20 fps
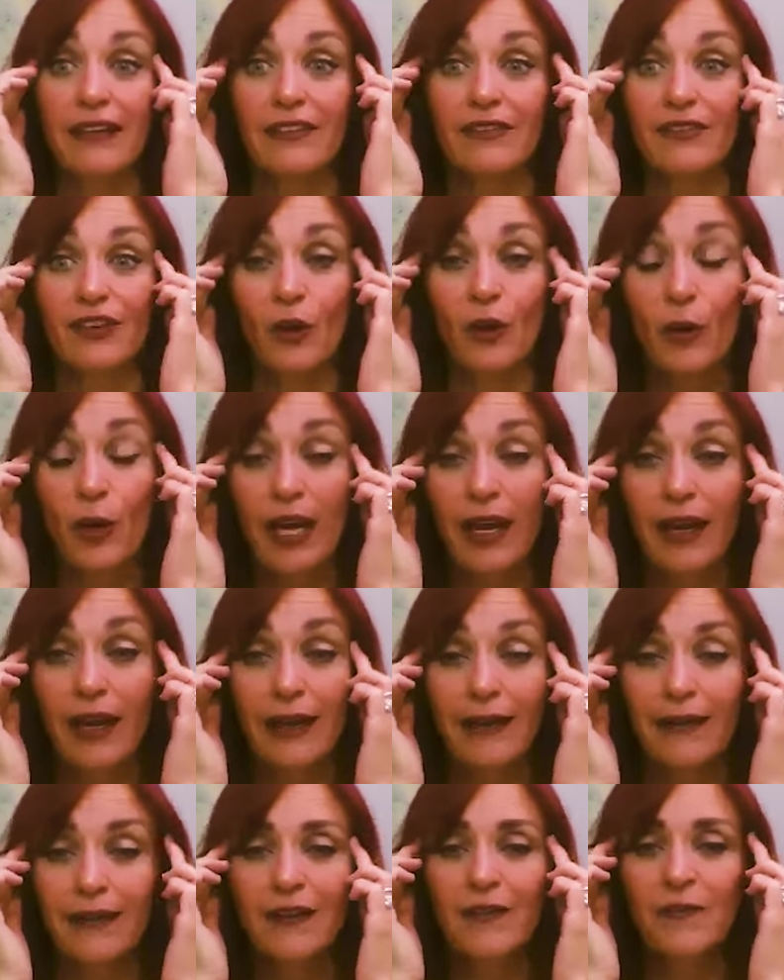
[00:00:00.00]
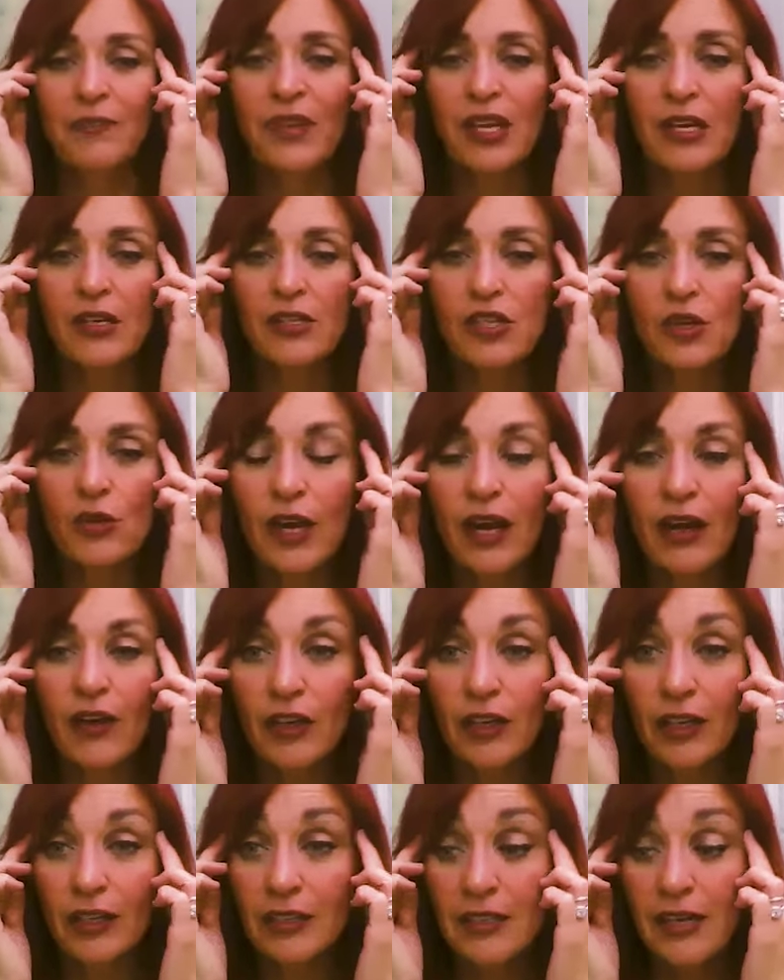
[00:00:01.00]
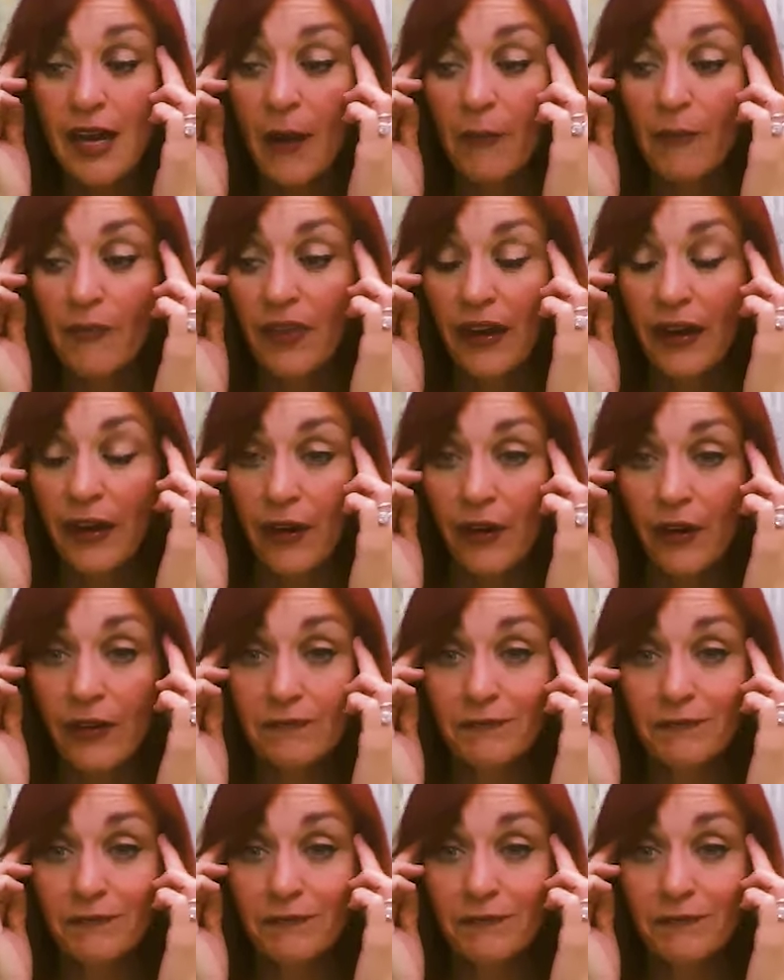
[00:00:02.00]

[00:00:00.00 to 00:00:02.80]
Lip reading: Okay, so now you're going to tap there.